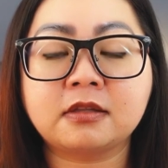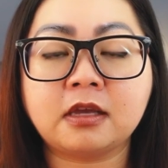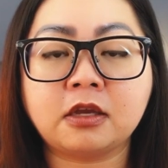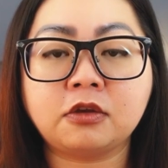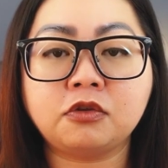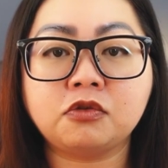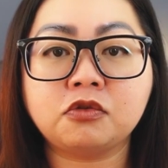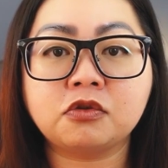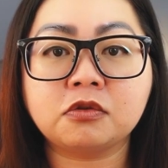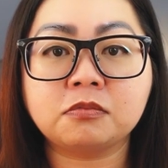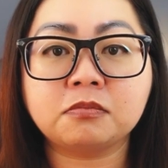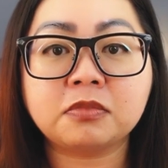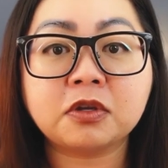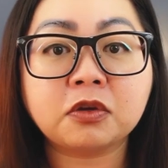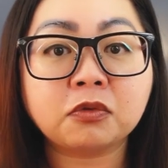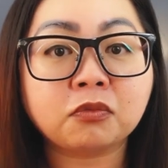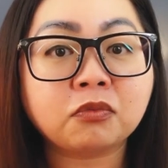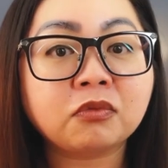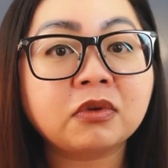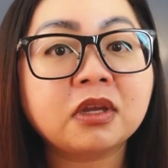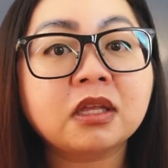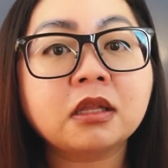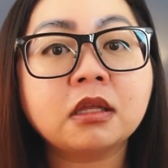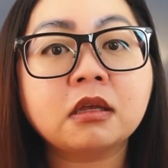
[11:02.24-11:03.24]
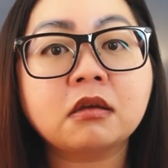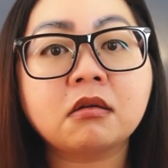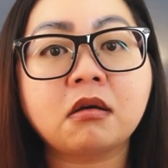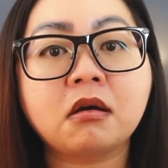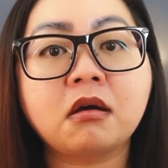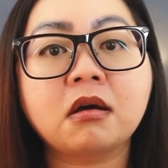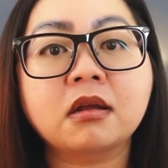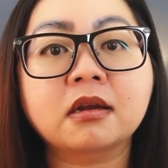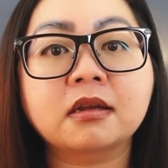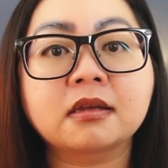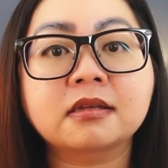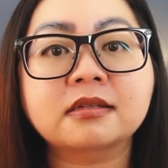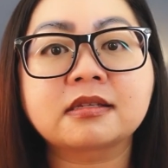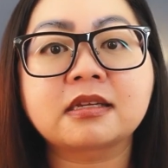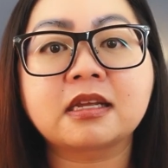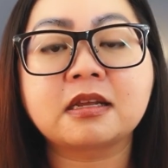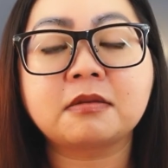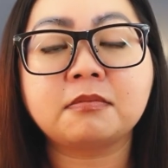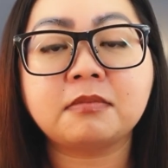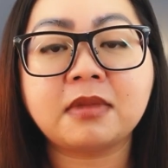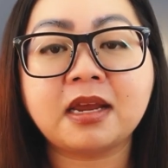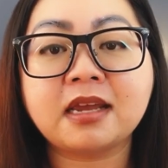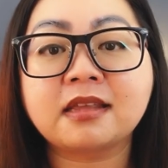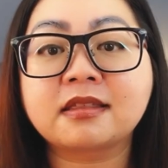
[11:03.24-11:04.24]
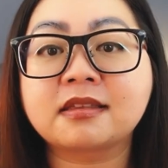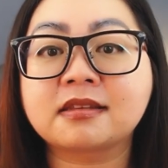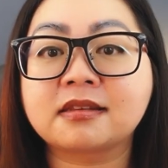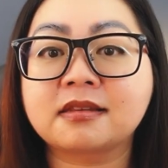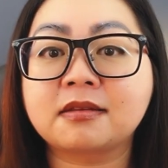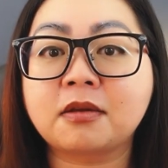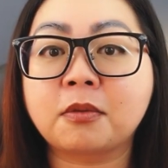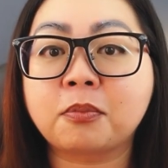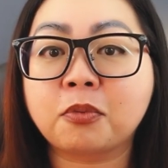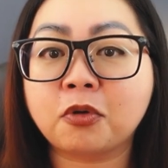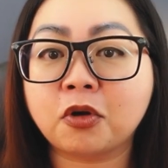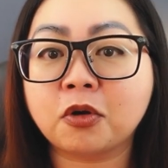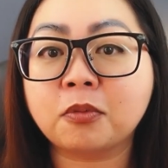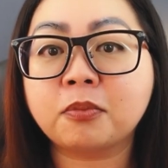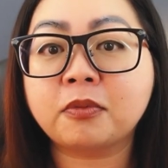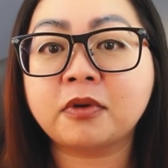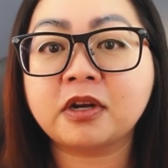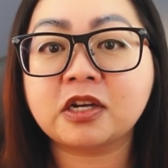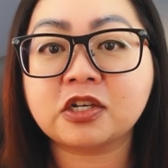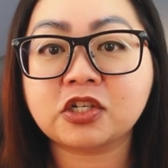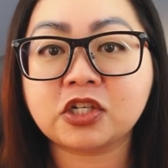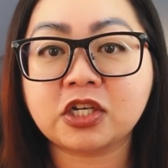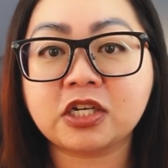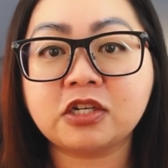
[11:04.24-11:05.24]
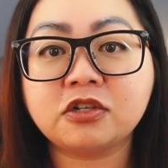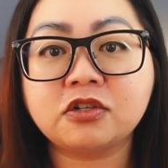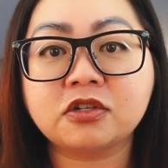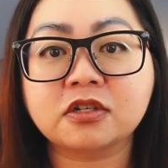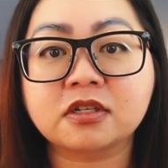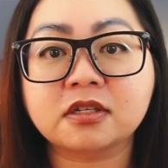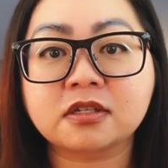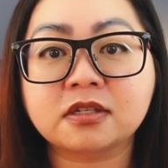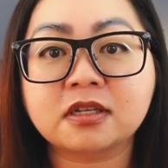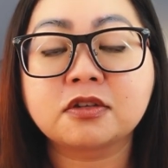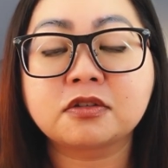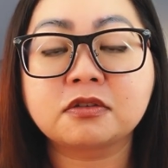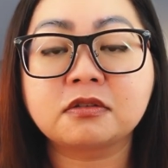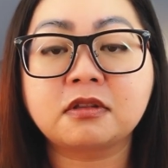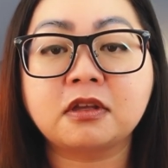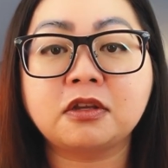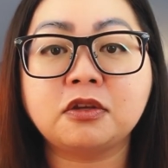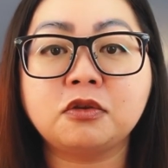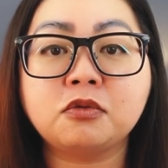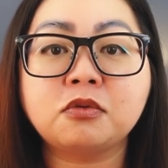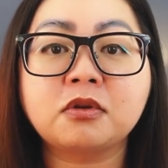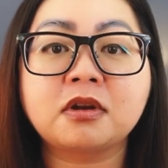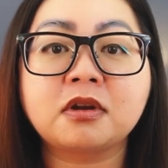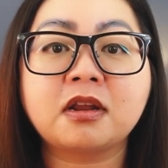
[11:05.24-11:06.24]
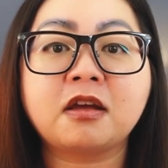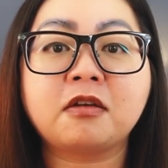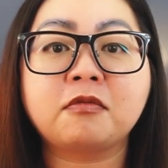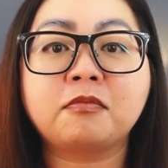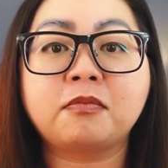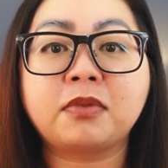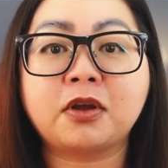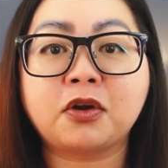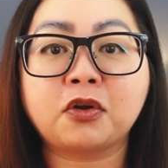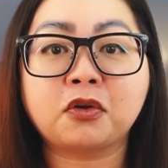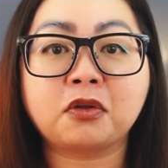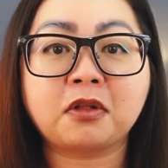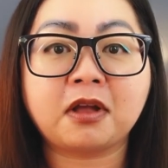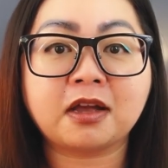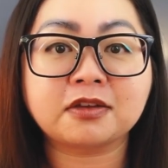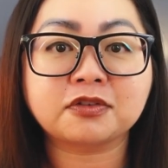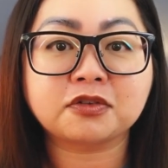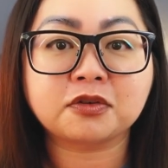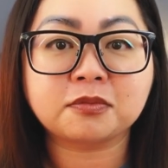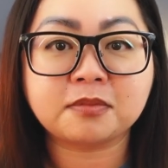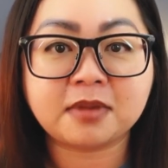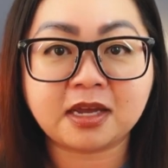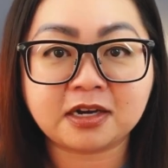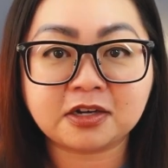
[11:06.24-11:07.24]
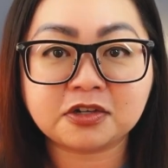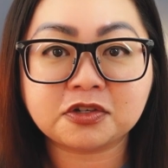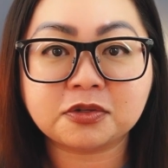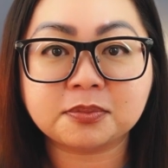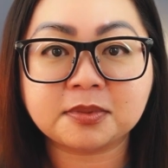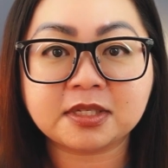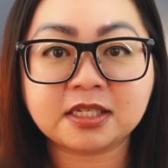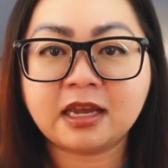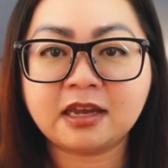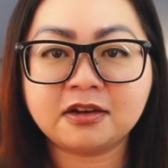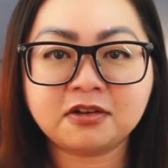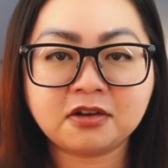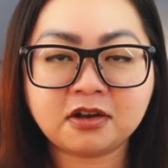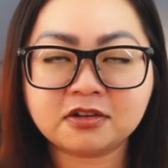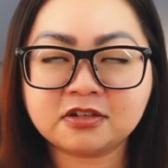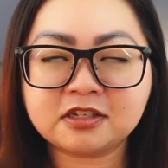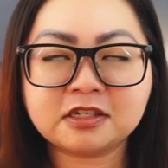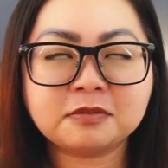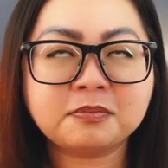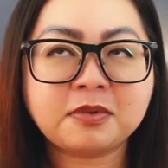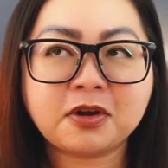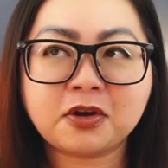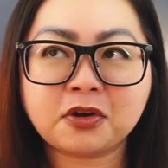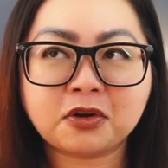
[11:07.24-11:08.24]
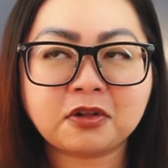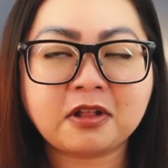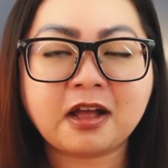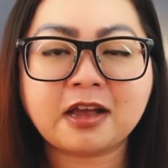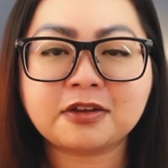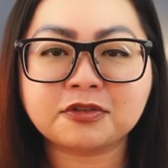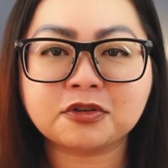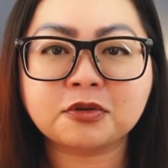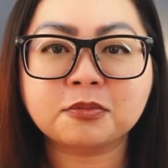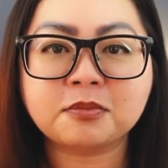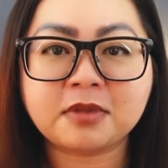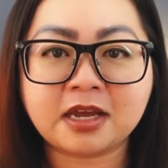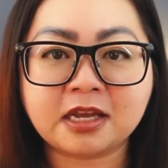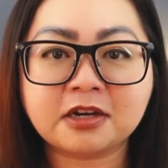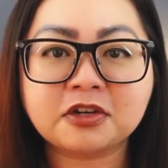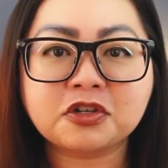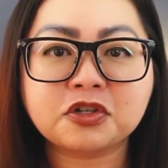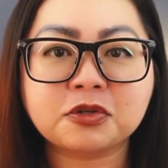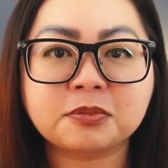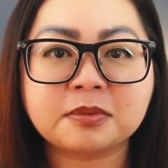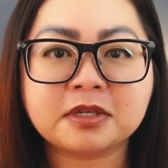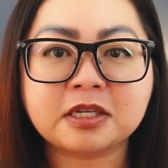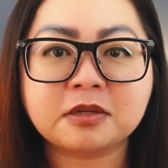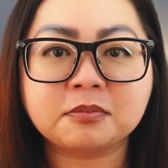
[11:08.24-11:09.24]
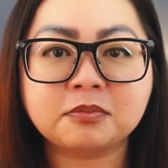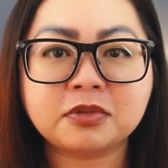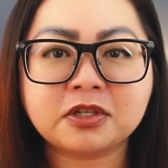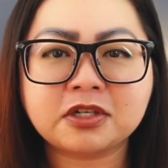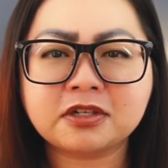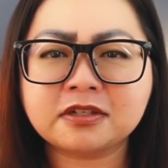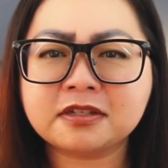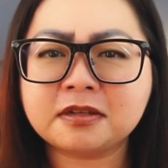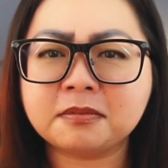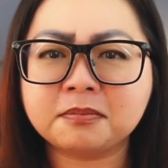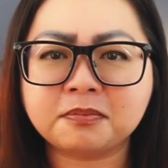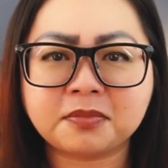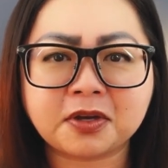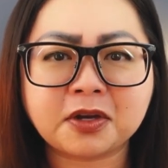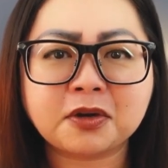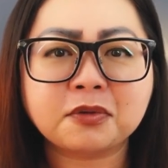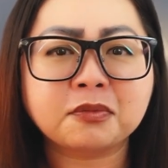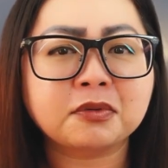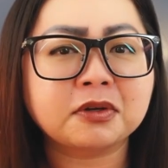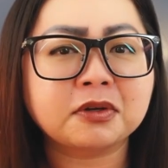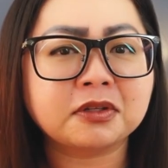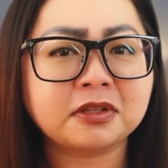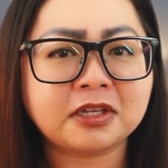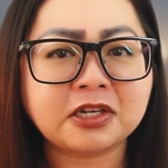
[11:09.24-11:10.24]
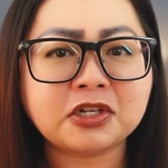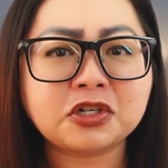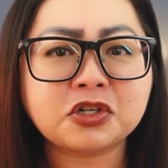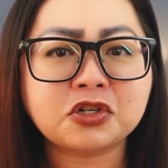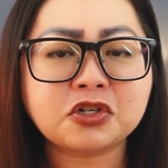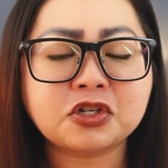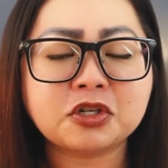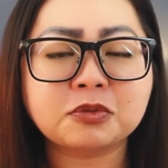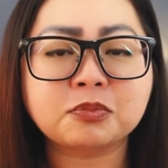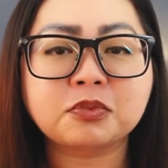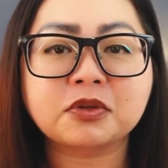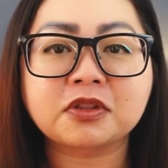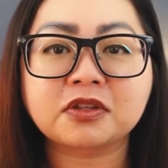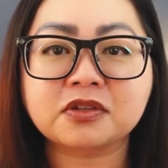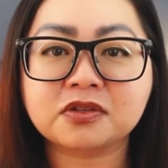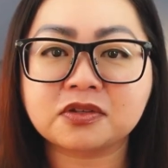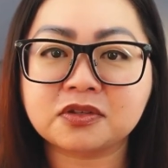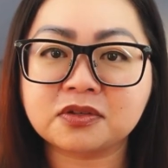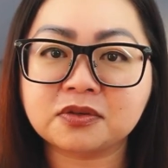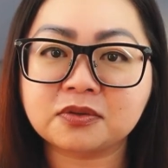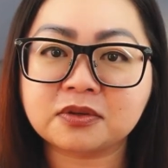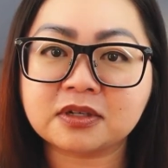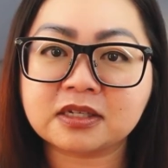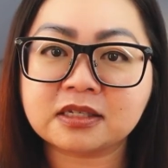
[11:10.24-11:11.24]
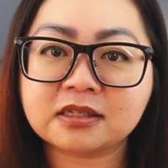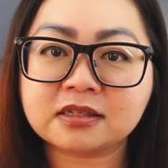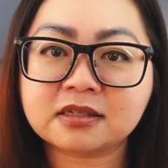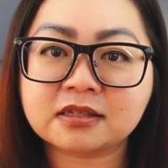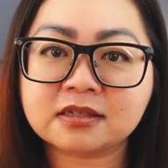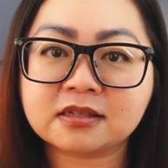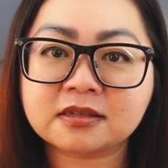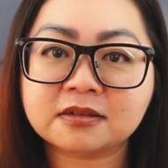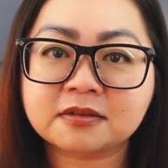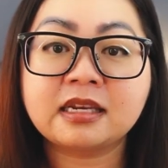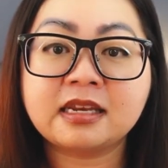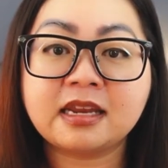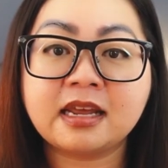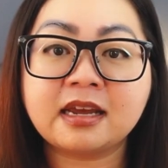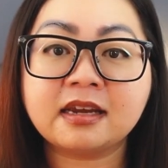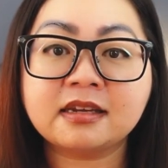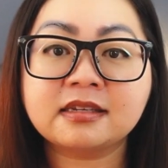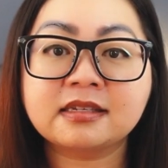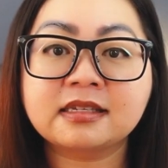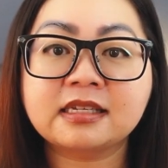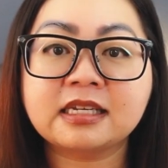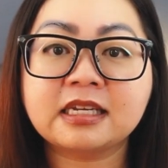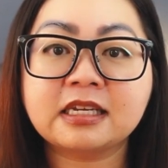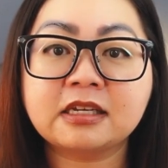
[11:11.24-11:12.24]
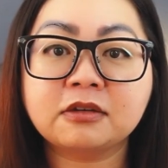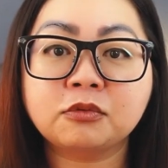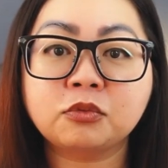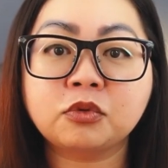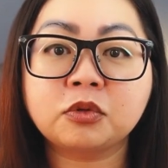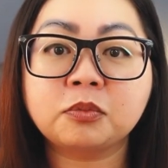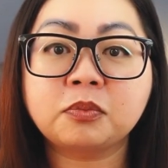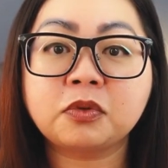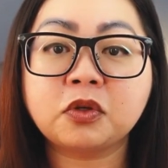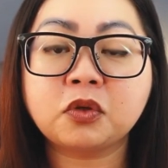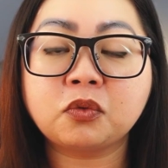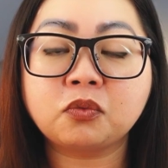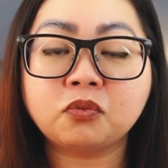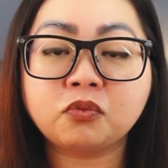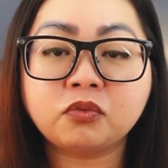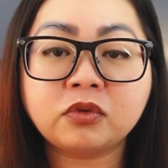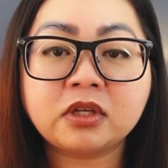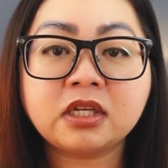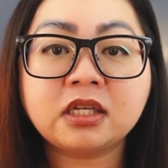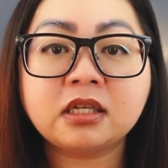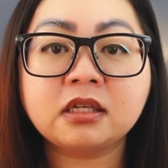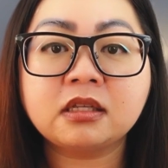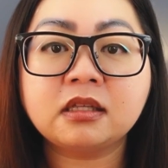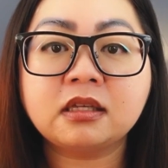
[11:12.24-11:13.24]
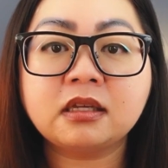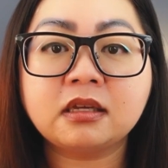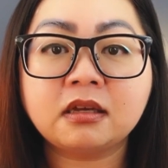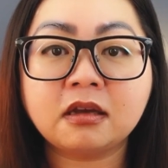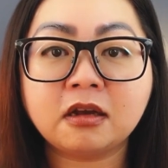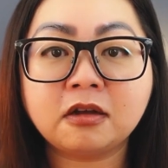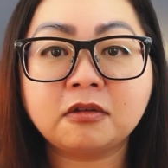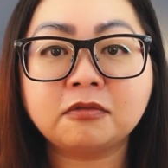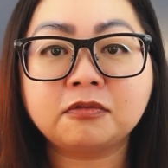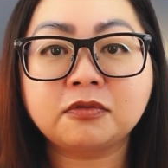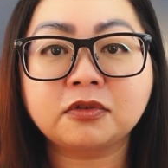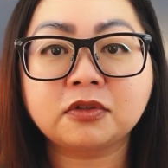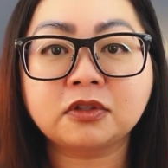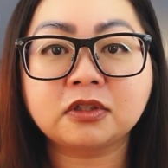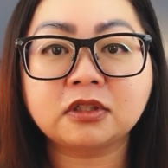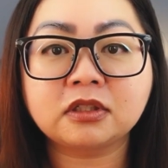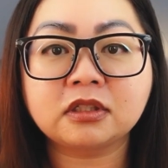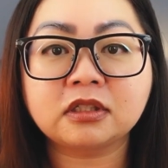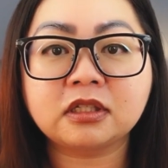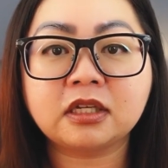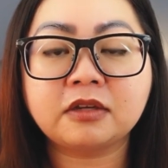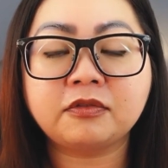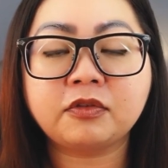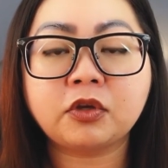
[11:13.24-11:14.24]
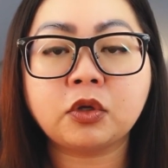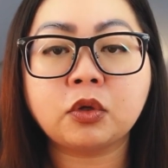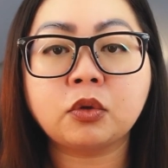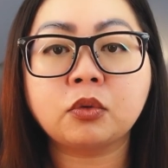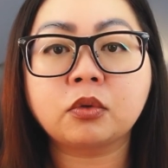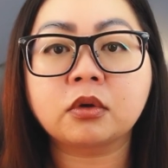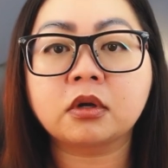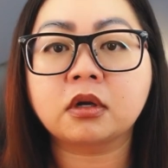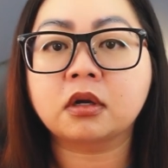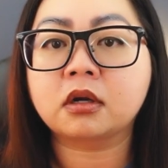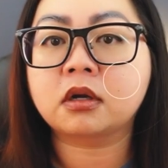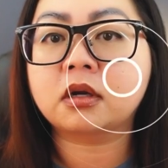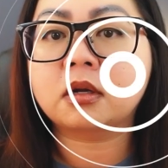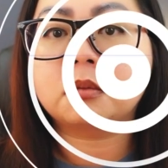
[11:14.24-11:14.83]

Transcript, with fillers: so that you can be really honest and make the appropriate changes so that you can have better classroom management. And not just better classroom management, but just a better relationship with the students. Next, it would be really helpful if you were